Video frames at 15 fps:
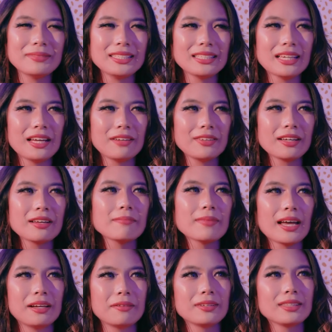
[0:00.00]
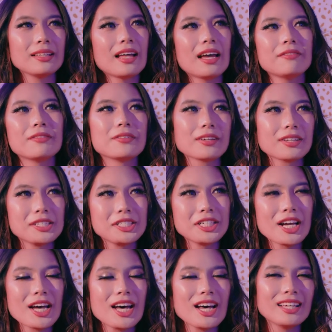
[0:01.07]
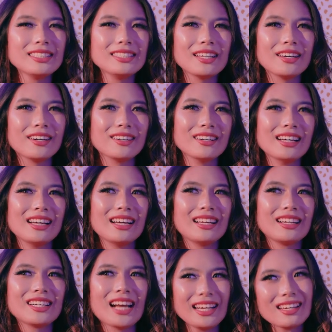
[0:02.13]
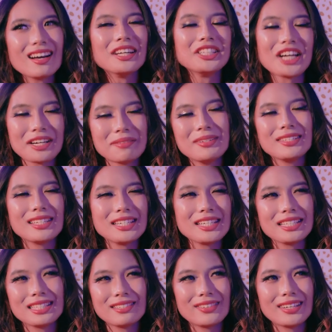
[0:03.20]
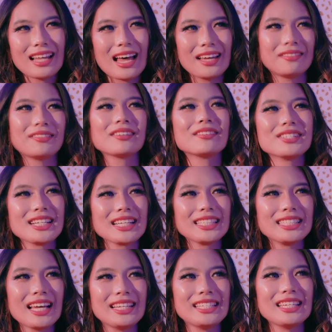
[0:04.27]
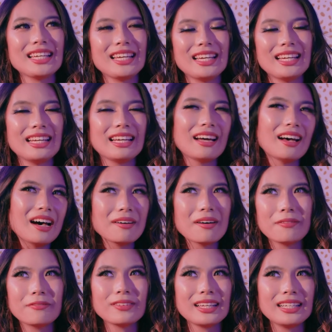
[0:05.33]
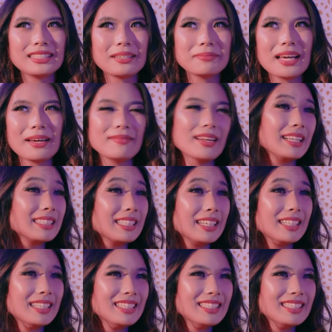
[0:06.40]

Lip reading: stuff and combine it with a live orchestra. So trying to contract musicians for that in a recording session, hopefully sometime next year.